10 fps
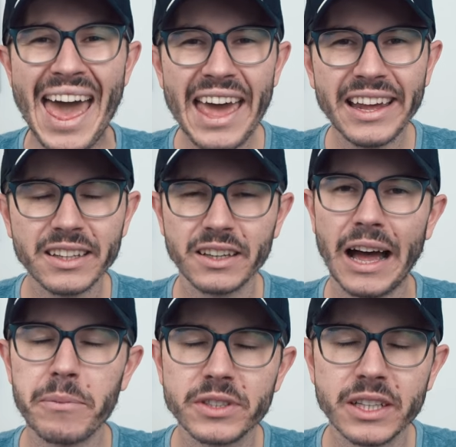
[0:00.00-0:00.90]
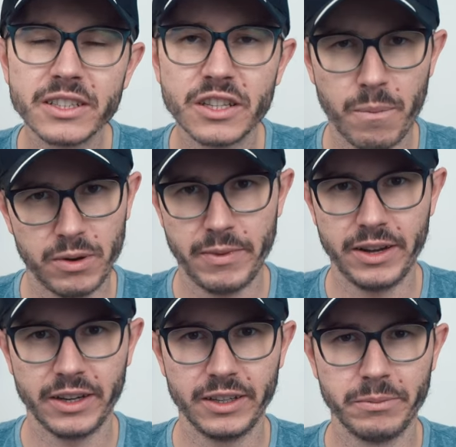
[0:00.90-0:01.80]
And I'm still
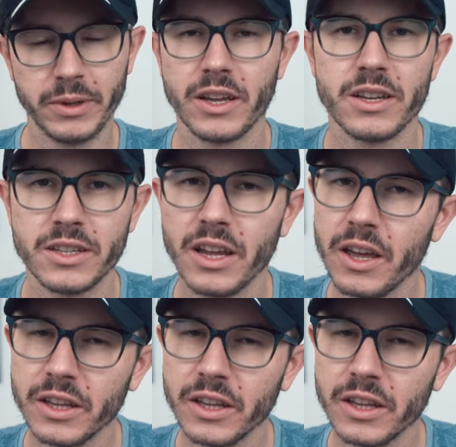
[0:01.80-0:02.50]
supplementing it because